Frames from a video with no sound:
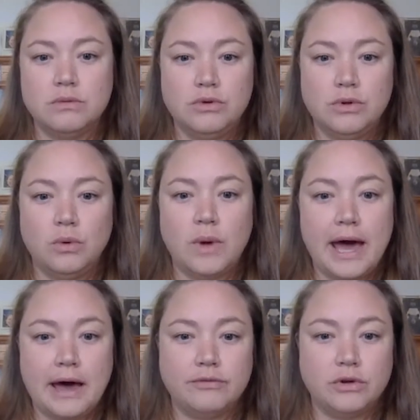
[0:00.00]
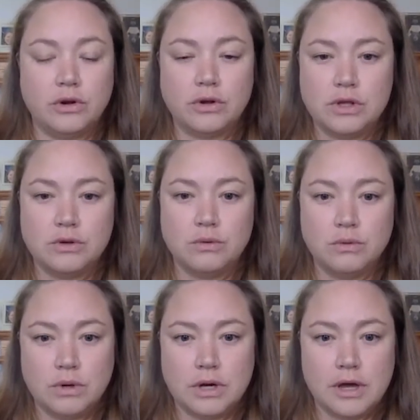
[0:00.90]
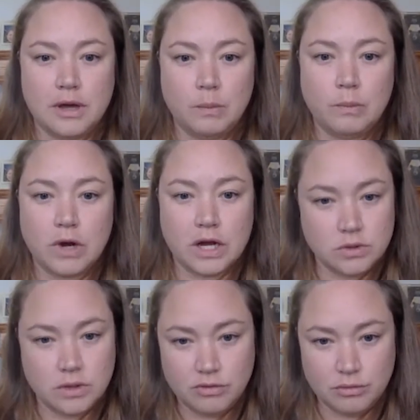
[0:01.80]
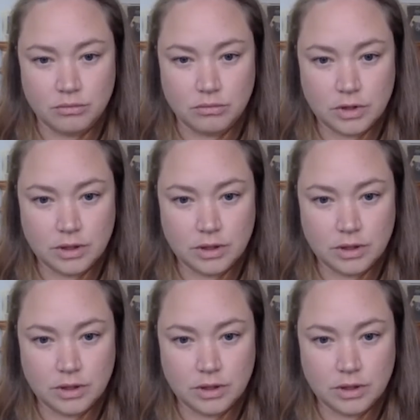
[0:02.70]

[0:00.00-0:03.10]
do after you um, graduate from,